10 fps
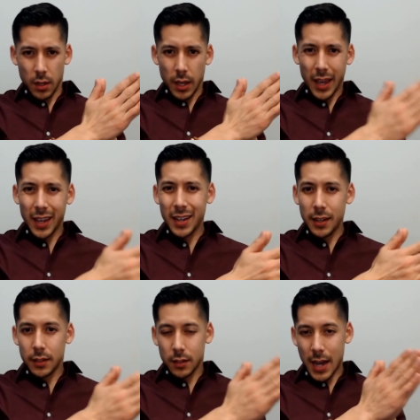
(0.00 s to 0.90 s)
A
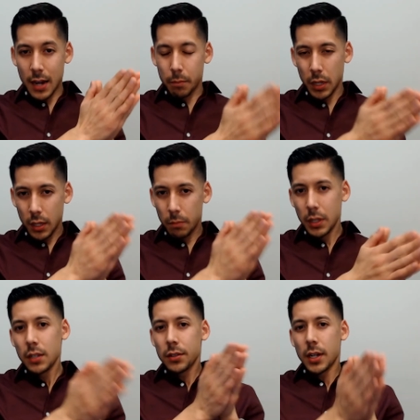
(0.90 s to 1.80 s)
is not B, B
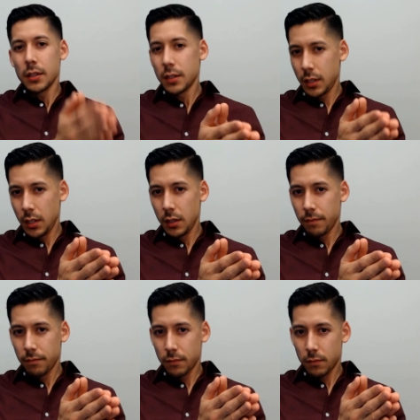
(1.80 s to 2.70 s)
is not C,
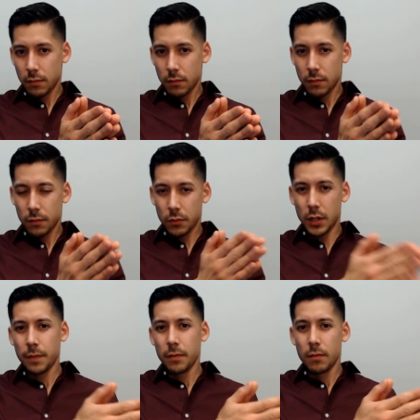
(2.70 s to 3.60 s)
right?
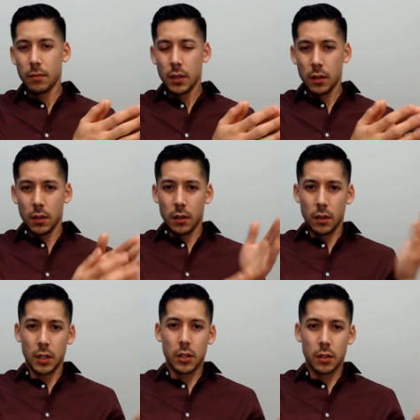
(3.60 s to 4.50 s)

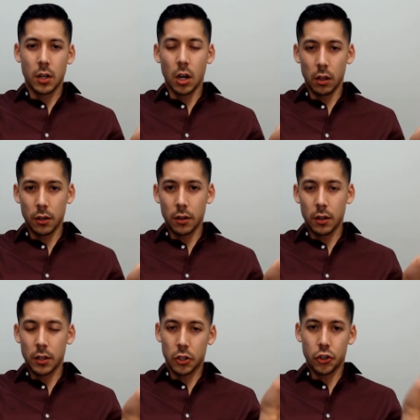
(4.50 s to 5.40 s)
This color,
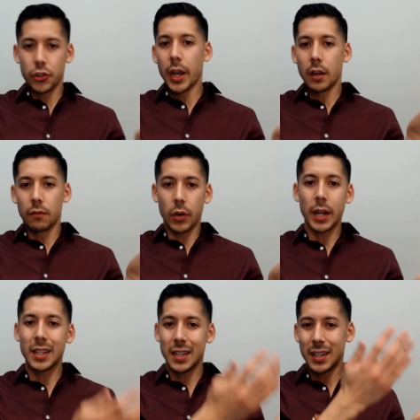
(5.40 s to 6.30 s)
this shade of
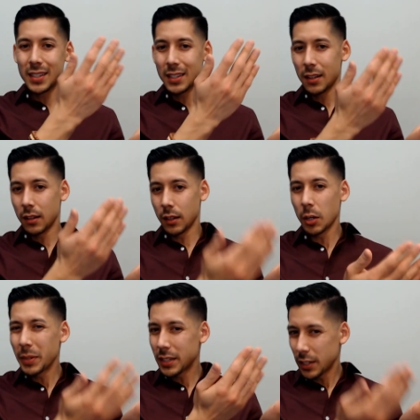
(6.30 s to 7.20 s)
red is a little
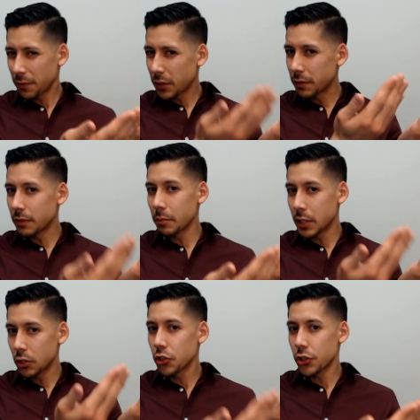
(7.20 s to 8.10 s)
bit different from this
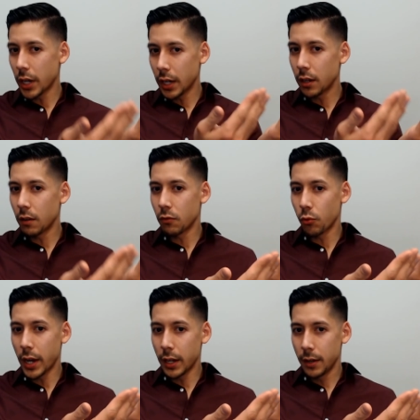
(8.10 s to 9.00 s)
shade of
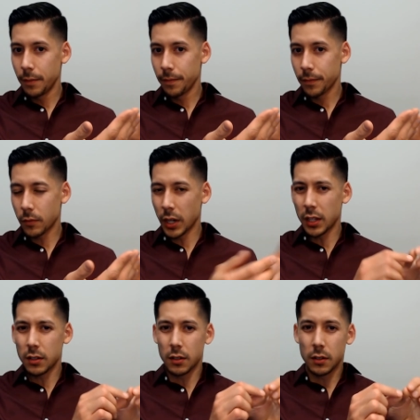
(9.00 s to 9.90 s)
red, right? It's
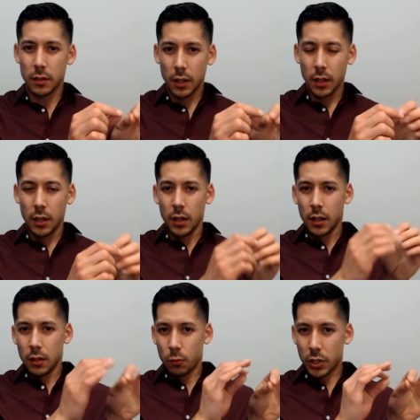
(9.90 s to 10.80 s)
a,
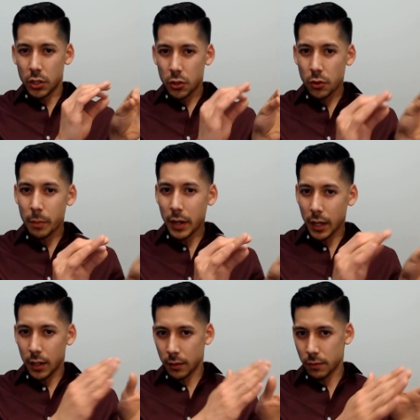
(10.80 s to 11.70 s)
we're
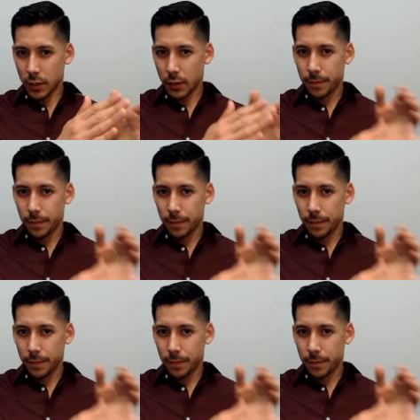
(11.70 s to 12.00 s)
discriminating, right?